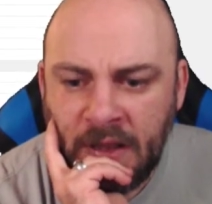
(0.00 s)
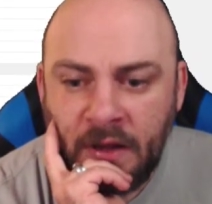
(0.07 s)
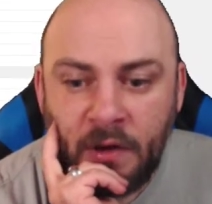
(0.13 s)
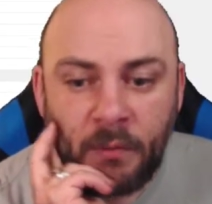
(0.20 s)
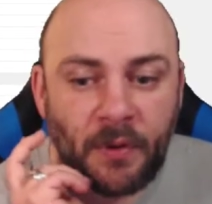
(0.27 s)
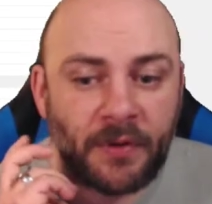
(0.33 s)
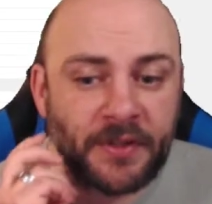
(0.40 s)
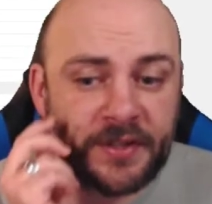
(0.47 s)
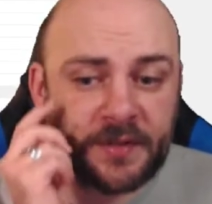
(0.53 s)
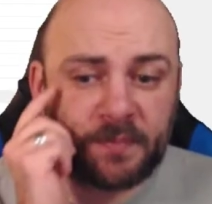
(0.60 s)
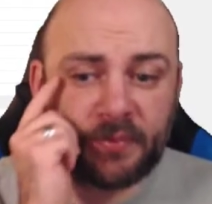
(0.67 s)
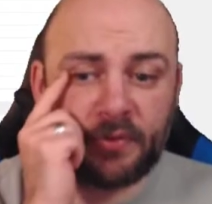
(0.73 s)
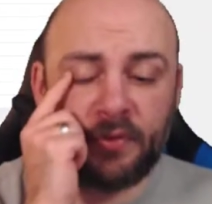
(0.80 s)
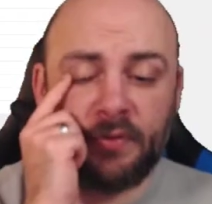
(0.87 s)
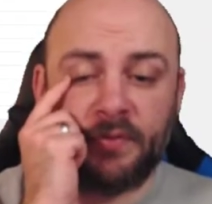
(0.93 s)
Well, this
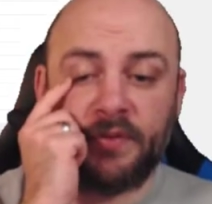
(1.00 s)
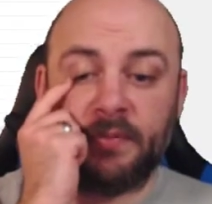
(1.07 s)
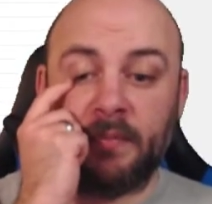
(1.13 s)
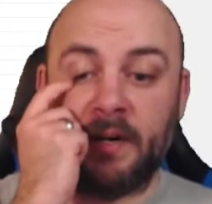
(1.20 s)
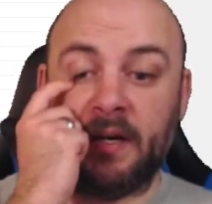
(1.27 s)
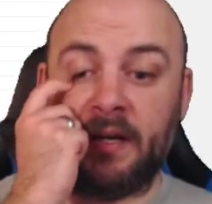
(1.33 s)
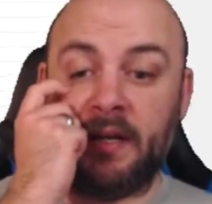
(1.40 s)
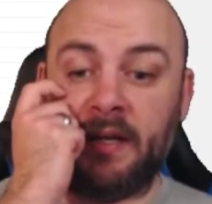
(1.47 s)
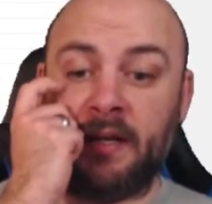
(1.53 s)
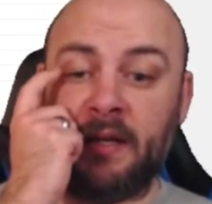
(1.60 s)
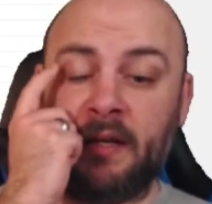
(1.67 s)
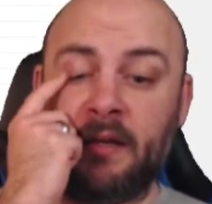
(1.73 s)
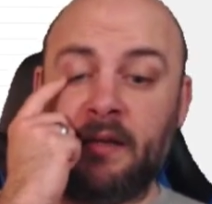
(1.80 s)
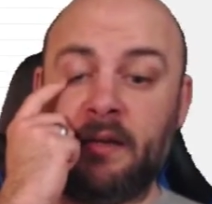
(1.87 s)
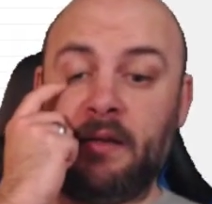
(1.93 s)
proves my
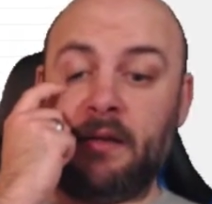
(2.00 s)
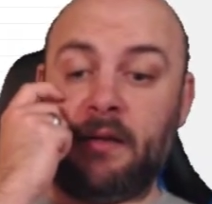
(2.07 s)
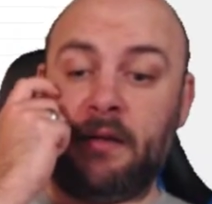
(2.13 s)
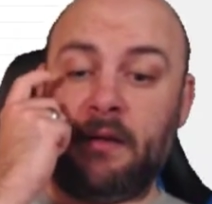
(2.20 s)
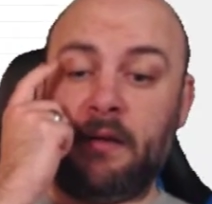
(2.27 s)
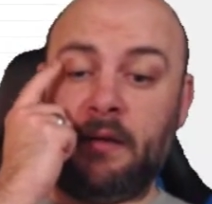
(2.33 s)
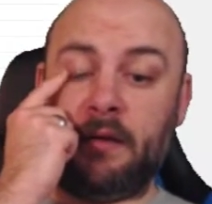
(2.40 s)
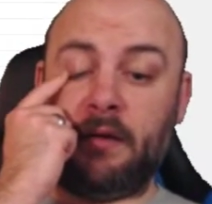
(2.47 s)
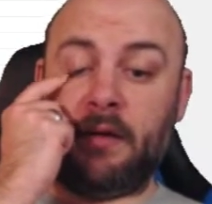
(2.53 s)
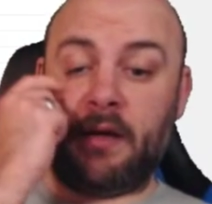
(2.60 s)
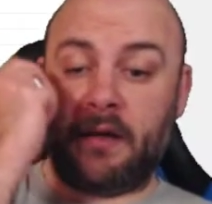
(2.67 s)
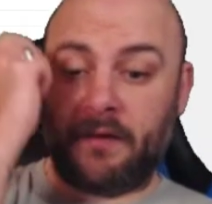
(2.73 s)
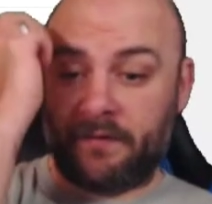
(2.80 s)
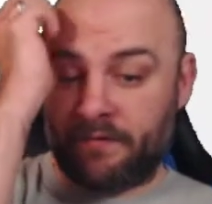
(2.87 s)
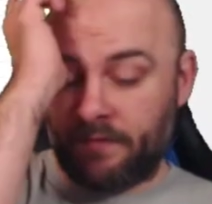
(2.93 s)

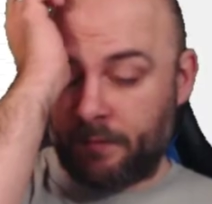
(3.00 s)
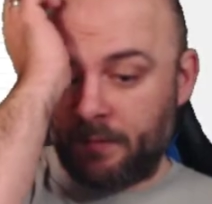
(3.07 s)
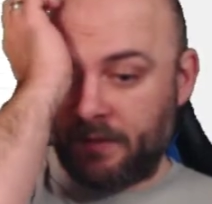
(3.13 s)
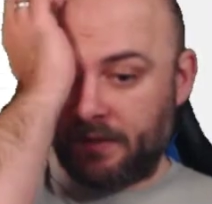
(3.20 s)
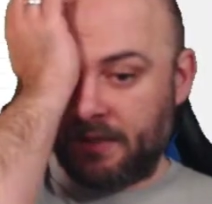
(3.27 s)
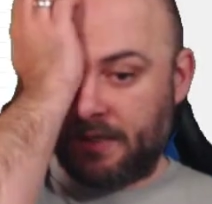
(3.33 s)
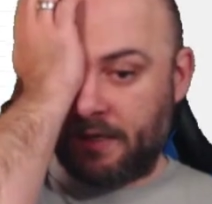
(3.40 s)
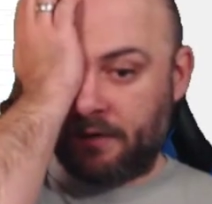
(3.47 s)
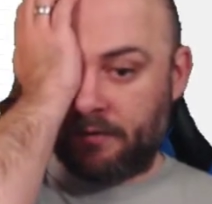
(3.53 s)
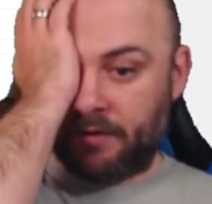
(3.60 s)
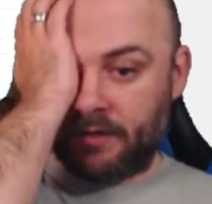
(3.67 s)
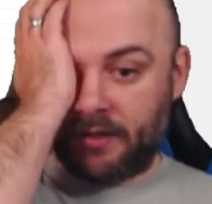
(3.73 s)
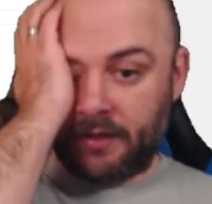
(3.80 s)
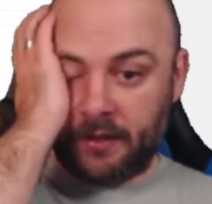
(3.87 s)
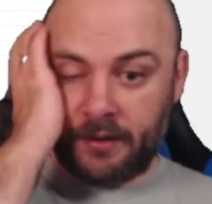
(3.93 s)

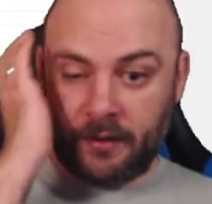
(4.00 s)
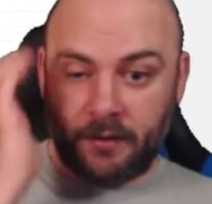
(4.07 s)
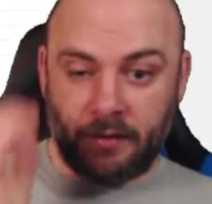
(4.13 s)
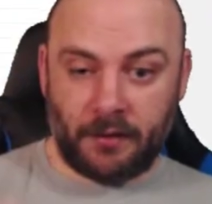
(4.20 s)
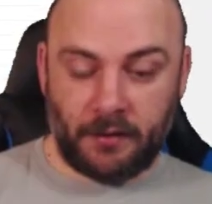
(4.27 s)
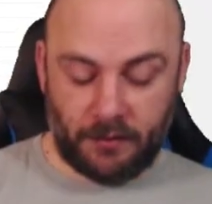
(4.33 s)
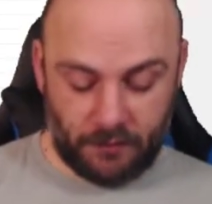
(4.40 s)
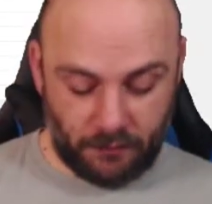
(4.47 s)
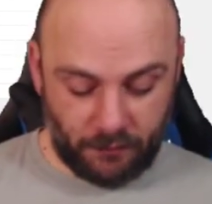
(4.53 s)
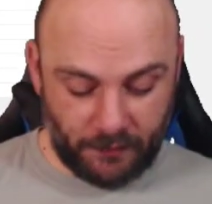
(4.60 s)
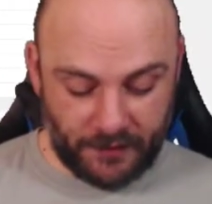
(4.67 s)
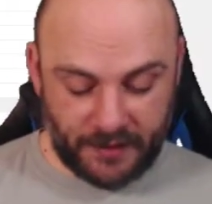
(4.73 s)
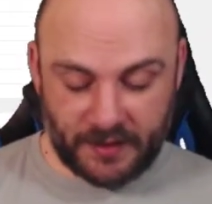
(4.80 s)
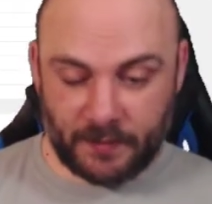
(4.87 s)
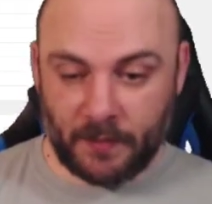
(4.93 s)
non-familiarity
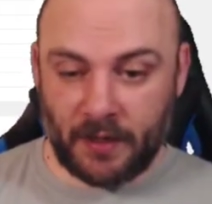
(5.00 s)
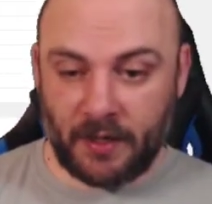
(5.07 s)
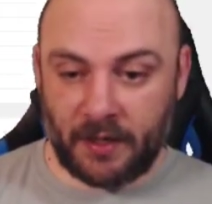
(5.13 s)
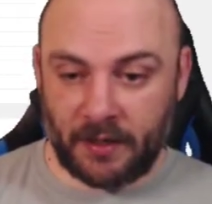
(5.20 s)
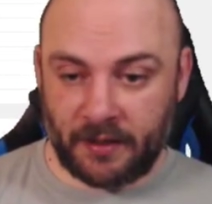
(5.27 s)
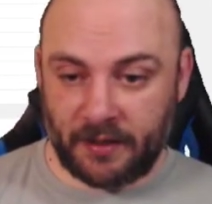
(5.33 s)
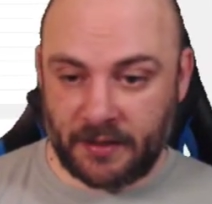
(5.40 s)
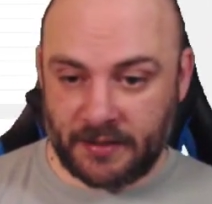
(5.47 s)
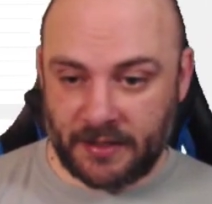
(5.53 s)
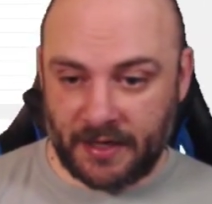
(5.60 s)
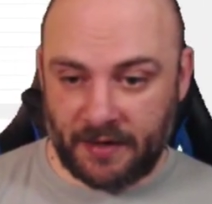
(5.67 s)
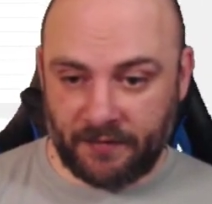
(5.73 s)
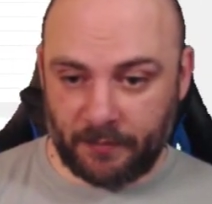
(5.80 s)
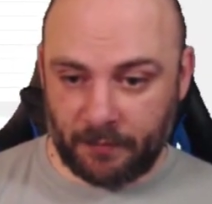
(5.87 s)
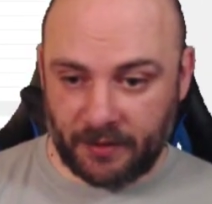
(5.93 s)
with this mod, as I
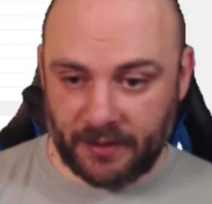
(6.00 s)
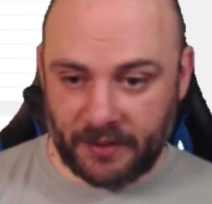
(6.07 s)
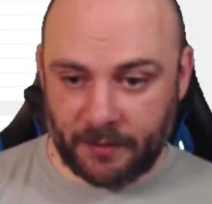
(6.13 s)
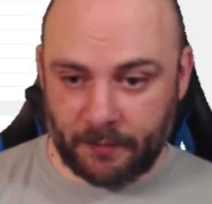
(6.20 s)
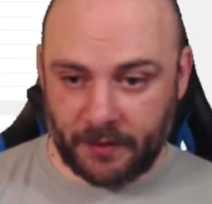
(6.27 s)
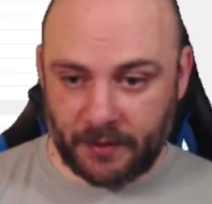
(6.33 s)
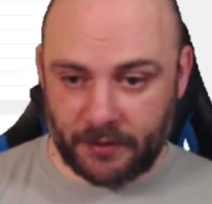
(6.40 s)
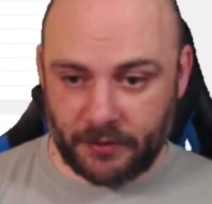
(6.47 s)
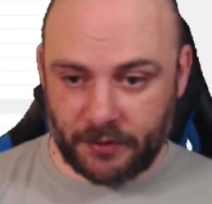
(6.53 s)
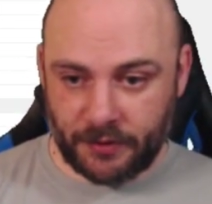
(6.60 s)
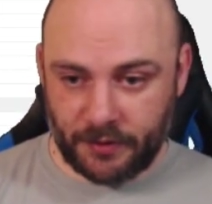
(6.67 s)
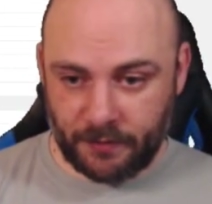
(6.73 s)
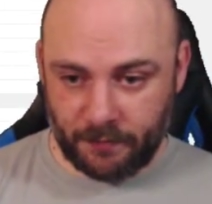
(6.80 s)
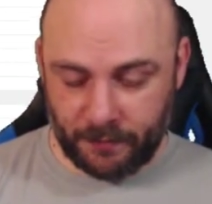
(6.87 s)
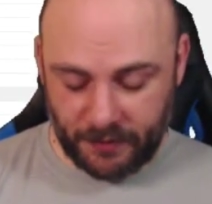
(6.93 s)
haven't played it much.
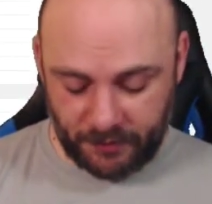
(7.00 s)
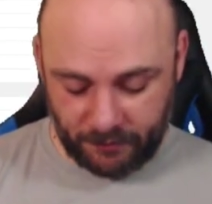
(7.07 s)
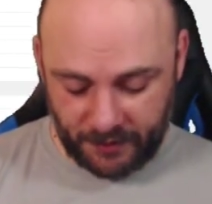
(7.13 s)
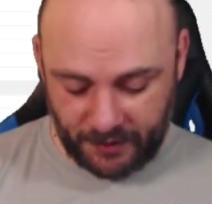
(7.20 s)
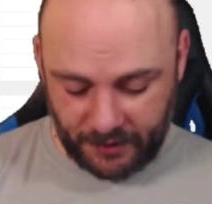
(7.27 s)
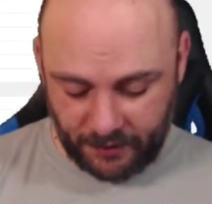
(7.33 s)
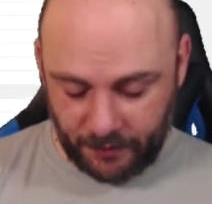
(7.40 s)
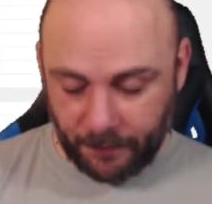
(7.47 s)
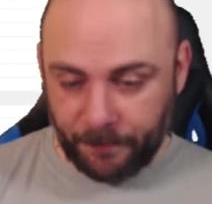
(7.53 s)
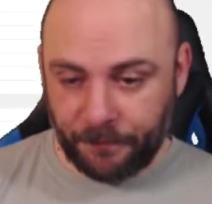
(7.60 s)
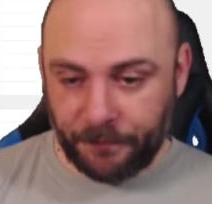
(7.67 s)
But right here,